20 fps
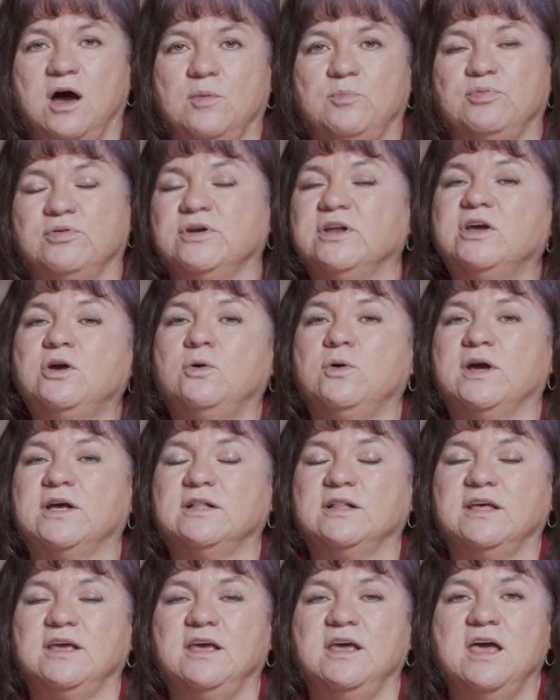pretty
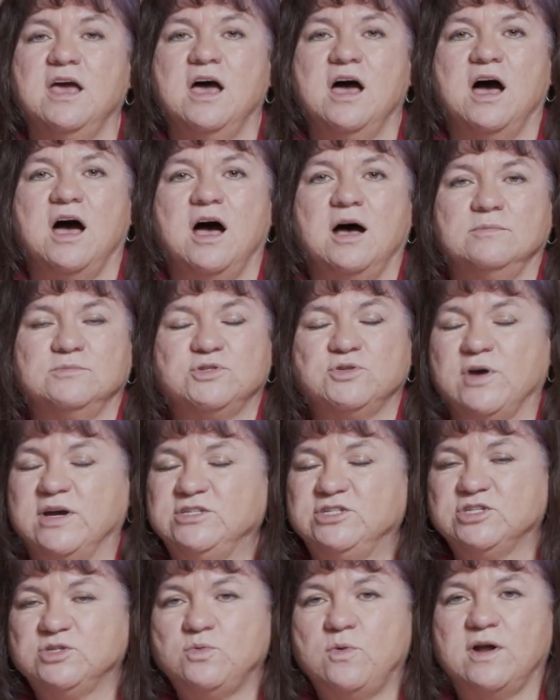quickly. So I
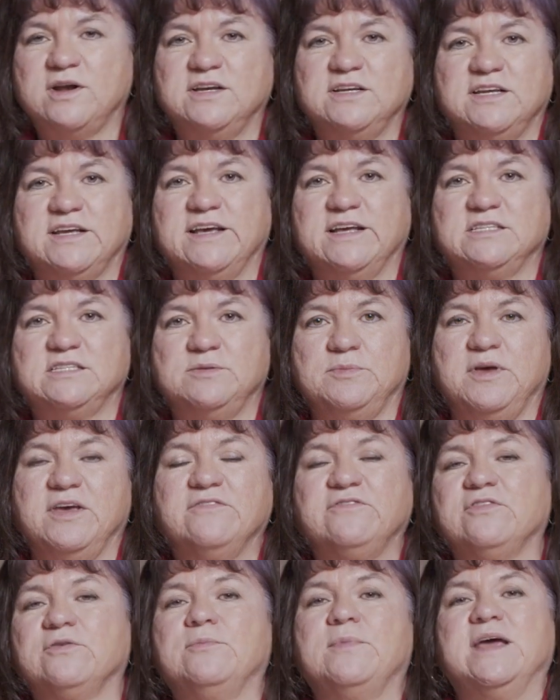just wanted to get some
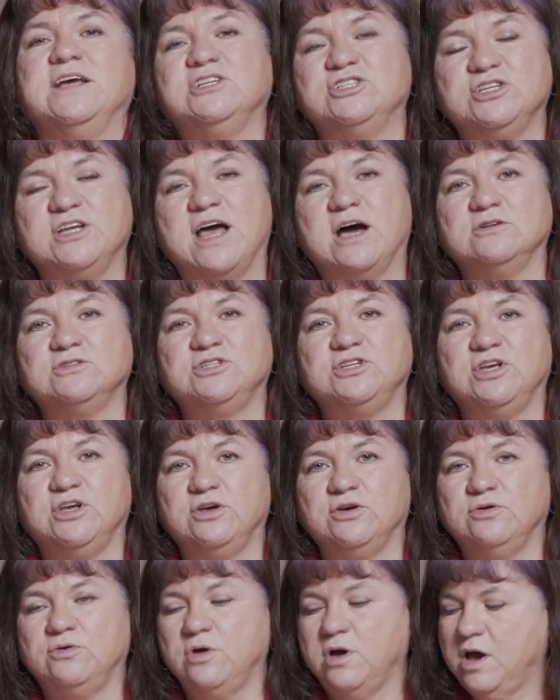information out to
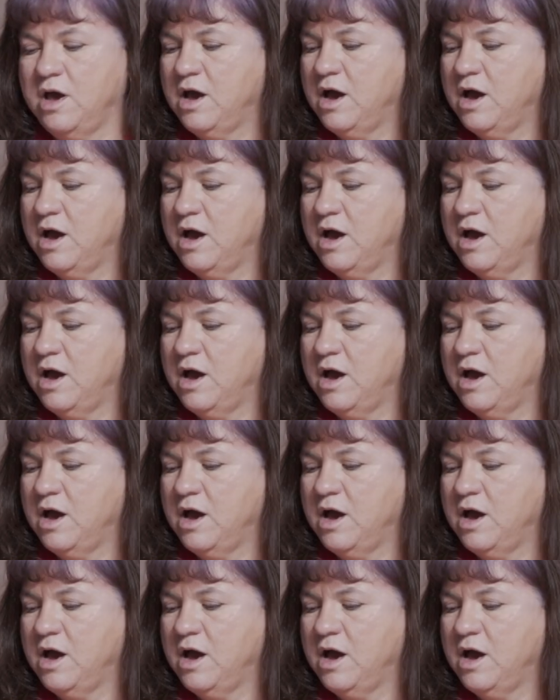you.